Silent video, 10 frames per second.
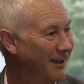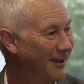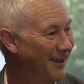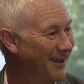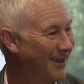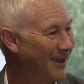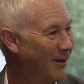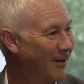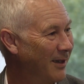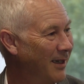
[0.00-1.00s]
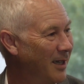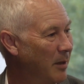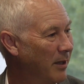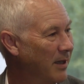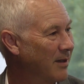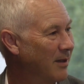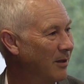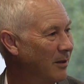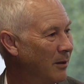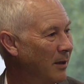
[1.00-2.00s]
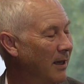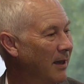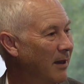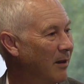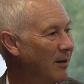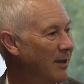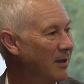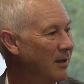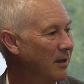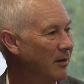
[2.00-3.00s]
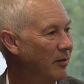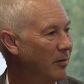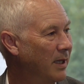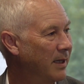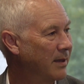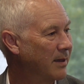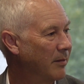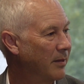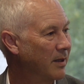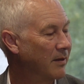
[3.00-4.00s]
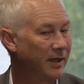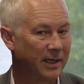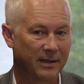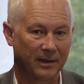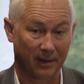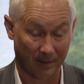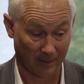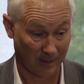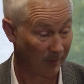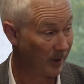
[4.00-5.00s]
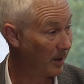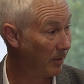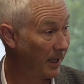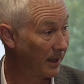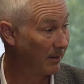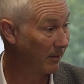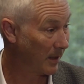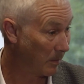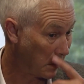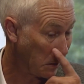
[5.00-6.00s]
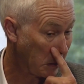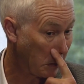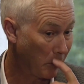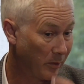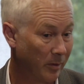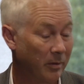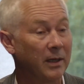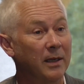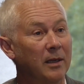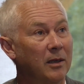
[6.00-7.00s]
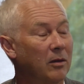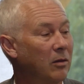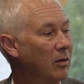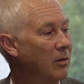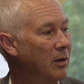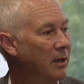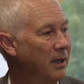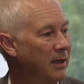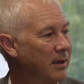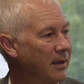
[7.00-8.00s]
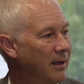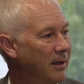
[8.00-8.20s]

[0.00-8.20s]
They'll enable us to do things in different ways, some things faster, some things better, some things that will require